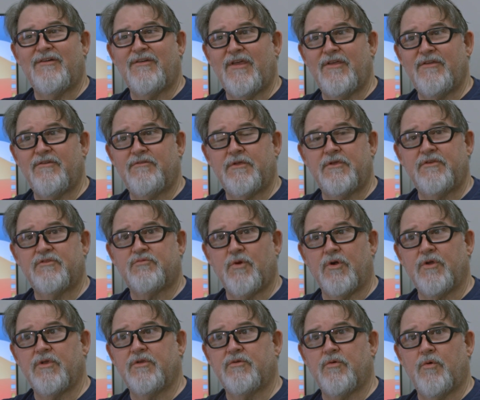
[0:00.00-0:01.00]
And he's
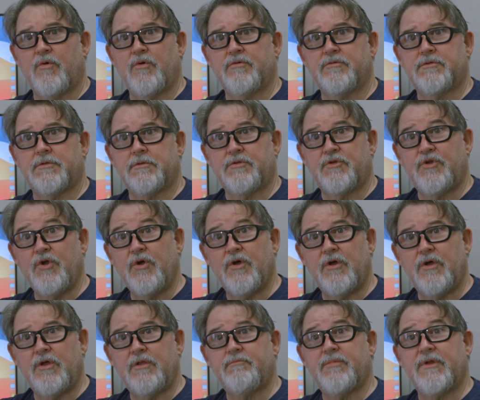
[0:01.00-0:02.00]
working towards
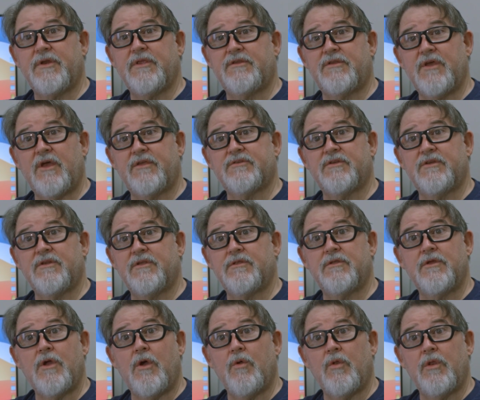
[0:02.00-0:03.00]
good, but he does it in
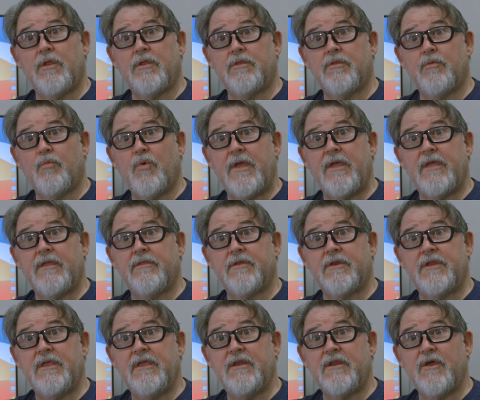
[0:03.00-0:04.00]
only the way that
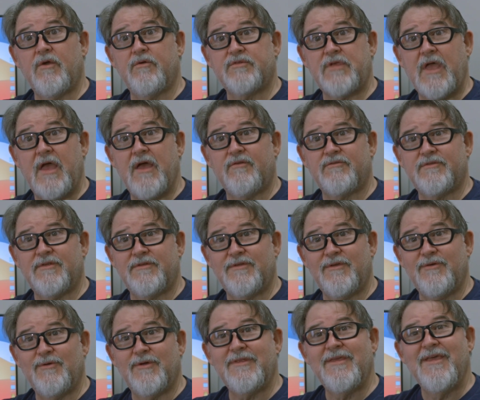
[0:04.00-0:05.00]
he knows how to
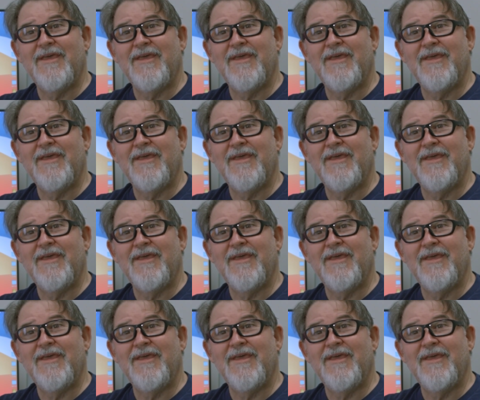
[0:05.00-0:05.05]
do it.